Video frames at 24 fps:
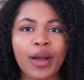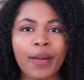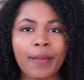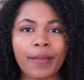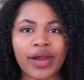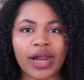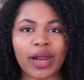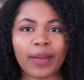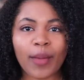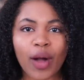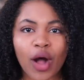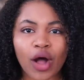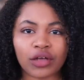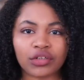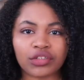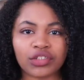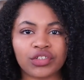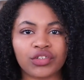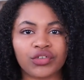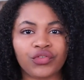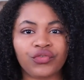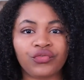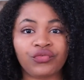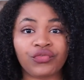but I'm
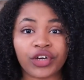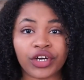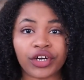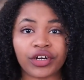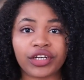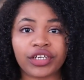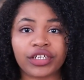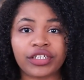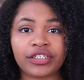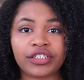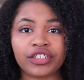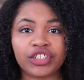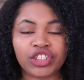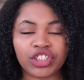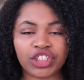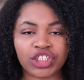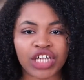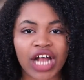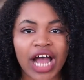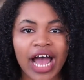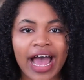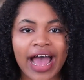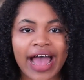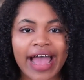also very
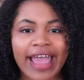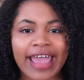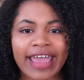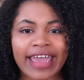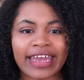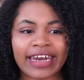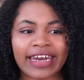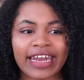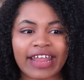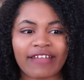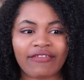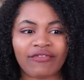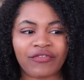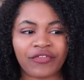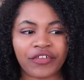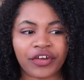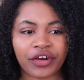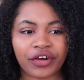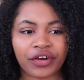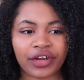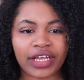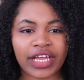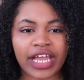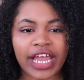shy and
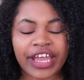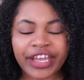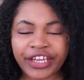very